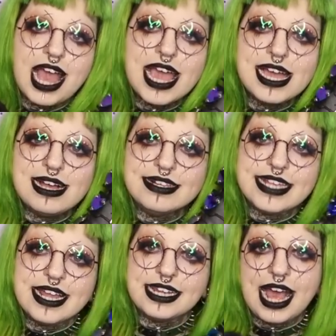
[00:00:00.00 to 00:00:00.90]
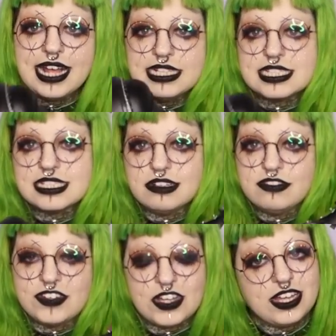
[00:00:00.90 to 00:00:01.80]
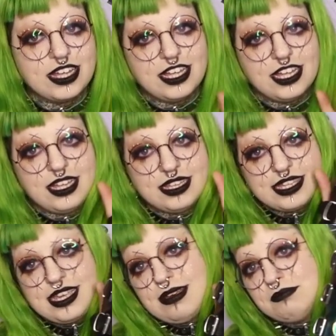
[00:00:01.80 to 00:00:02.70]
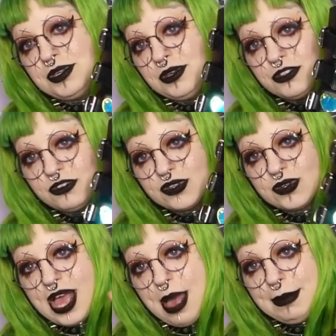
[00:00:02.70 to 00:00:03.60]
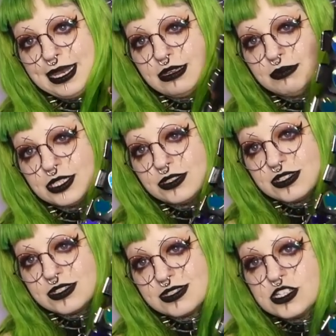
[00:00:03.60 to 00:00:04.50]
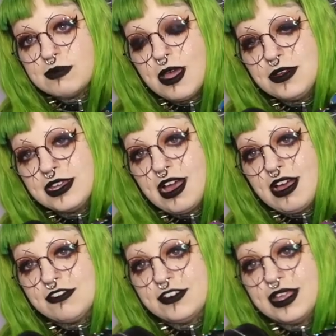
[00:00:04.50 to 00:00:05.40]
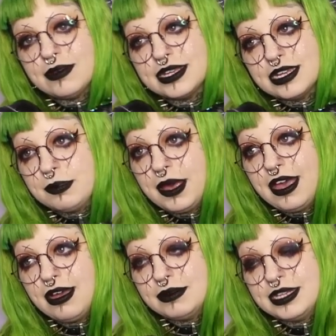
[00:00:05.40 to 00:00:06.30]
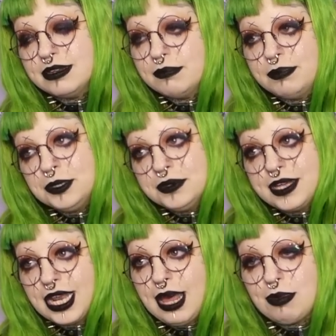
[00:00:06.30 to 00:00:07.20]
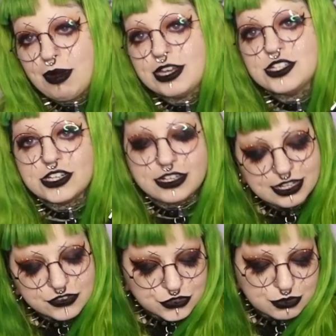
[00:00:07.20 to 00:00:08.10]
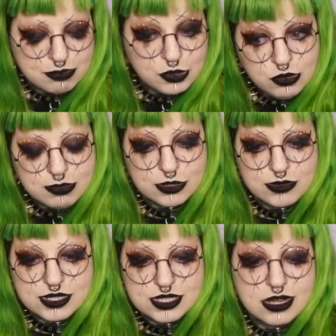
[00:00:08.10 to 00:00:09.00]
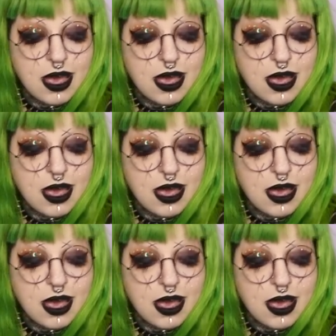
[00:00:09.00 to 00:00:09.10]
8 out of 10 cats for the beautiful Emily boots. Demonia, I feel like we need a pair, we need a boo collaboration. Let's do boo boots.